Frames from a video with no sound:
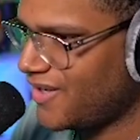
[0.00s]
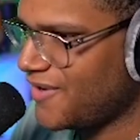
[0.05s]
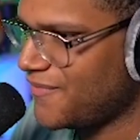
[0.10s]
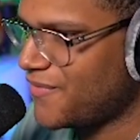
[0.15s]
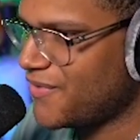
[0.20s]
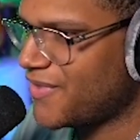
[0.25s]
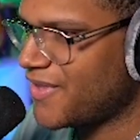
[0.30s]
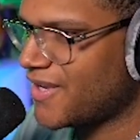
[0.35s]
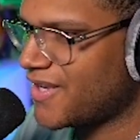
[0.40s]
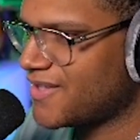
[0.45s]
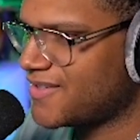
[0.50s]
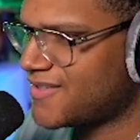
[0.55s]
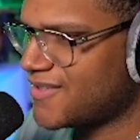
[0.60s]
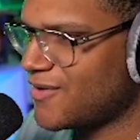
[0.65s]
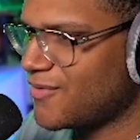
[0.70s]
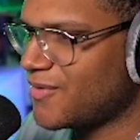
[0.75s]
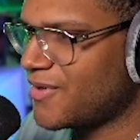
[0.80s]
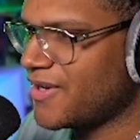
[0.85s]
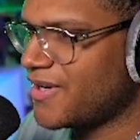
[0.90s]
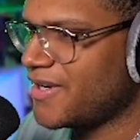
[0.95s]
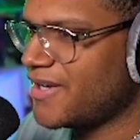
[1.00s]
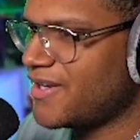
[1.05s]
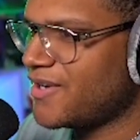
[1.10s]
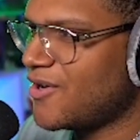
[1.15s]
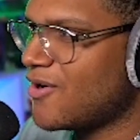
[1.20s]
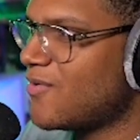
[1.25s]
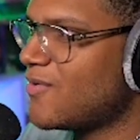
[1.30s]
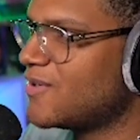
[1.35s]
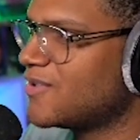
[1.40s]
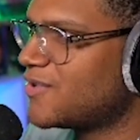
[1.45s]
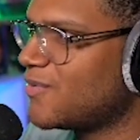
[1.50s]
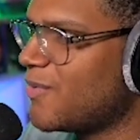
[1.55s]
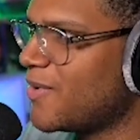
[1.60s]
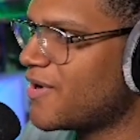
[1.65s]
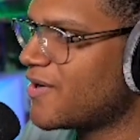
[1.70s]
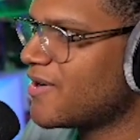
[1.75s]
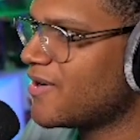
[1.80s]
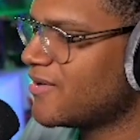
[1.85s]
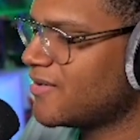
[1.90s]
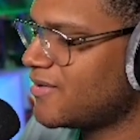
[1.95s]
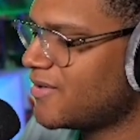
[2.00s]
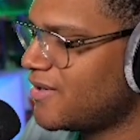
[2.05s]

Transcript: If you think it's so good, go on Twitter.